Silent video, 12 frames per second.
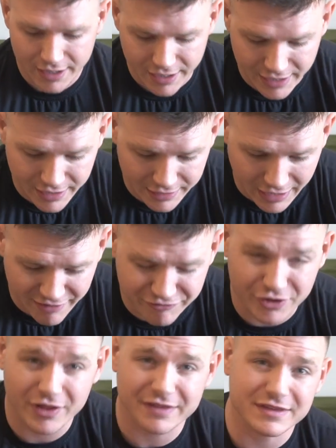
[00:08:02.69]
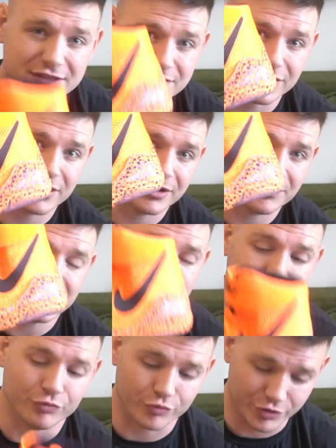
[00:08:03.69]
and I feel like these are going to be
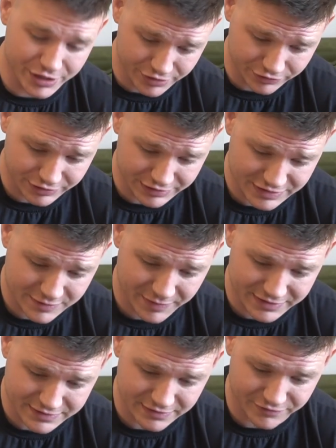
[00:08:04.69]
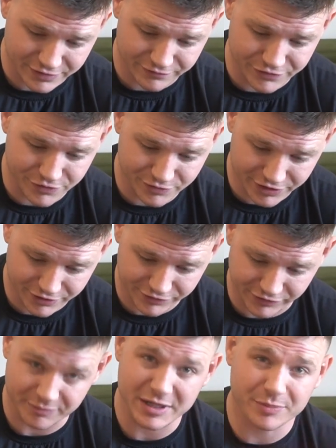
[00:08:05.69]
really expensive in a few
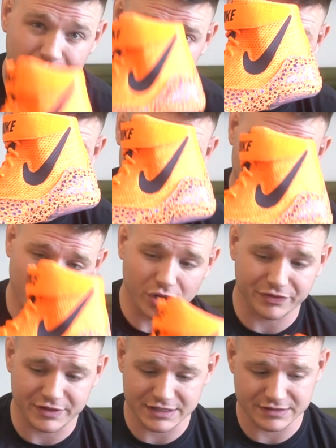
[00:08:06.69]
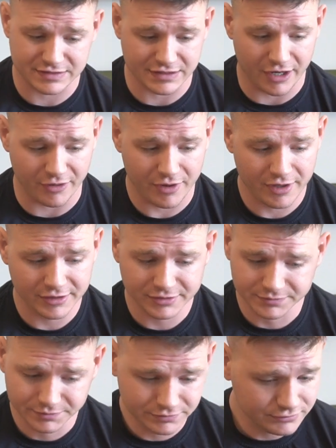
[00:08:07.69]
years. Like, people are really going to want these, so
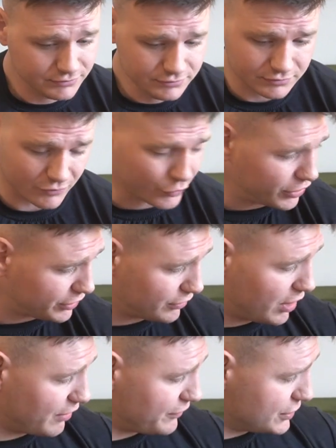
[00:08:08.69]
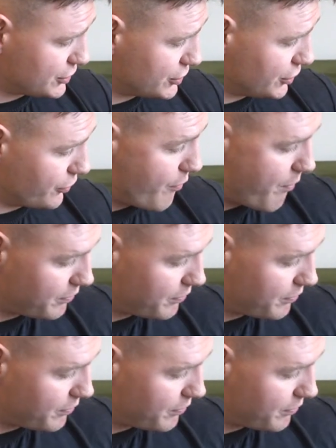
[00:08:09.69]
really love this shoe.